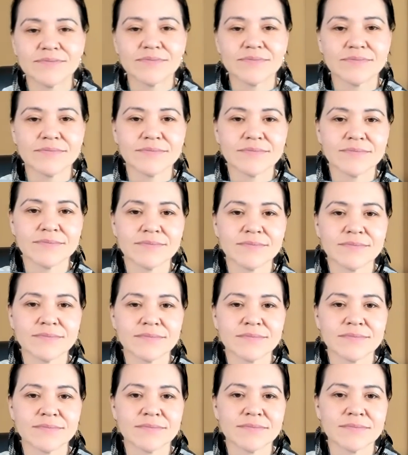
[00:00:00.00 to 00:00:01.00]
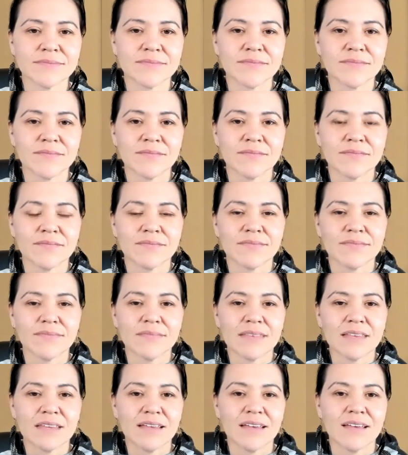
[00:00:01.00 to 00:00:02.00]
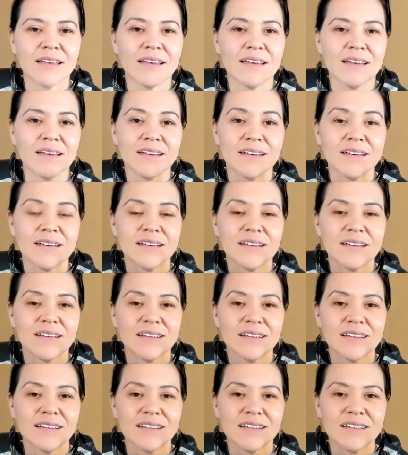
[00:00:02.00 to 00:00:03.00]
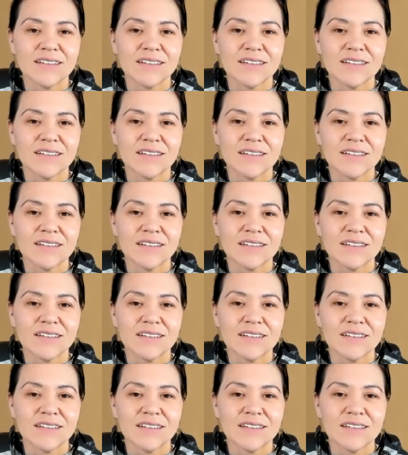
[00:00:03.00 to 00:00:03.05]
(silence)